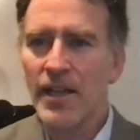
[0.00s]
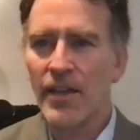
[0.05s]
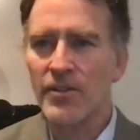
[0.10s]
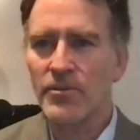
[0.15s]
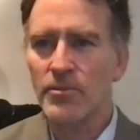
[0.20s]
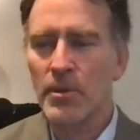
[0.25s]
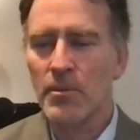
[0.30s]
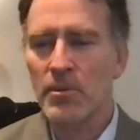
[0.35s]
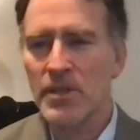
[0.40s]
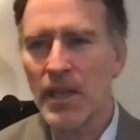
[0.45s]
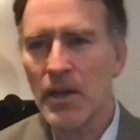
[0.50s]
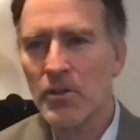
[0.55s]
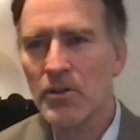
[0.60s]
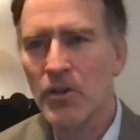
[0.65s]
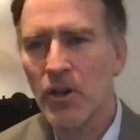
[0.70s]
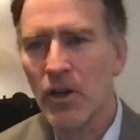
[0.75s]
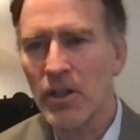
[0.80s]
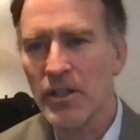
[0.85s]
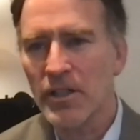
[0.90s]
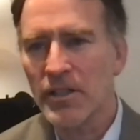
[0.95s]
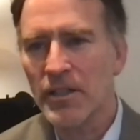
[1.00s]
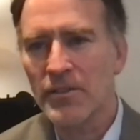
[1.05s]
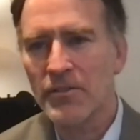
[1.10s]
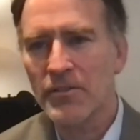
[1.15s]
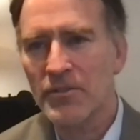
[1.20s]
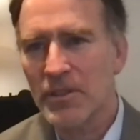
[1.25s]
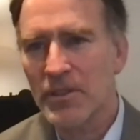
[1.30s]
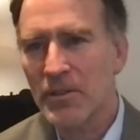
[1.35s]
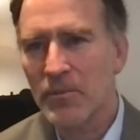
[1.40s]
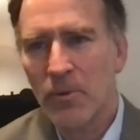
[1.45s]
as we would now call it,
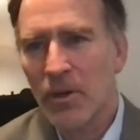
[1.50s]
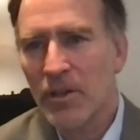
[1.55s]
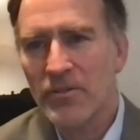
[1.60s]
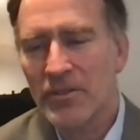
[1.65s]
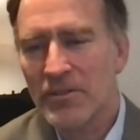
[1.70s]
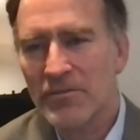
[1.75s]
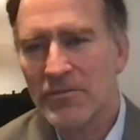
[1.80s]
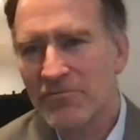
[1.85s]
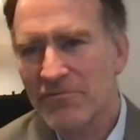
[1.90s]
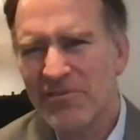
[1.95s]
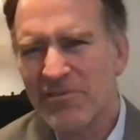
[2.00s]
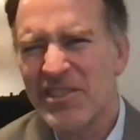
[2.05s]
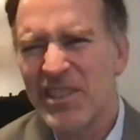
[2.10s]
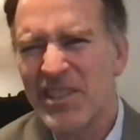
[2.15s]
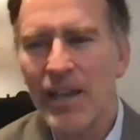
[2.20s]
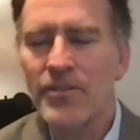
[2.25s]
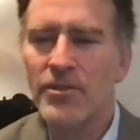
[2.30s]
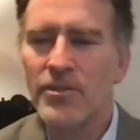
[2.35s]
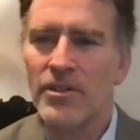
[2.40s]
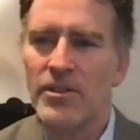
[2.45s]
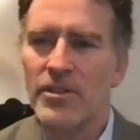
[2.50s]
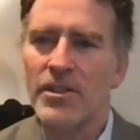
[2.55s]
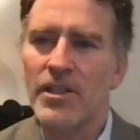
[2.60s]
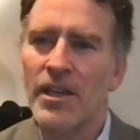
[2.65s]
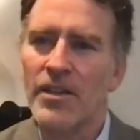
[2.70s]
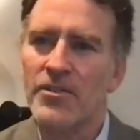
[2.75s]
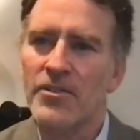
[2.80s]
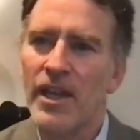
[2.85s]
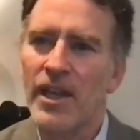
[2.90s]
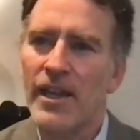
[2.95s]
it wasn't desert
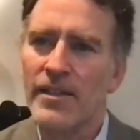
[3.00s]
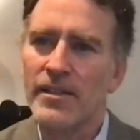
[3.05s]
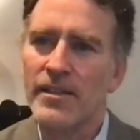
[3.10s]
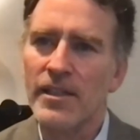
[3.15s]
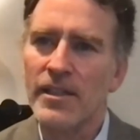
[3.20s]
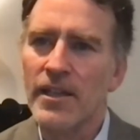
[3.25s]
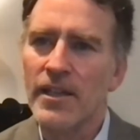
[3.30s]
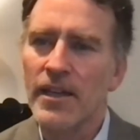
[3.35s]
exactly.